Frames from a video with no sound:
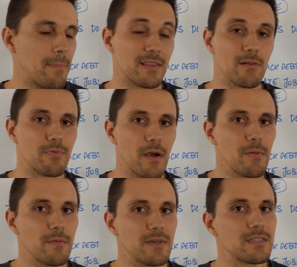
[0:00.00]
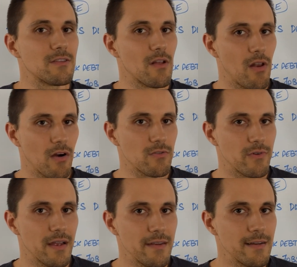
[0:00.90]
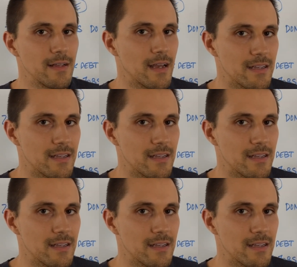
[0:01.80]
But the problem is, in the long run,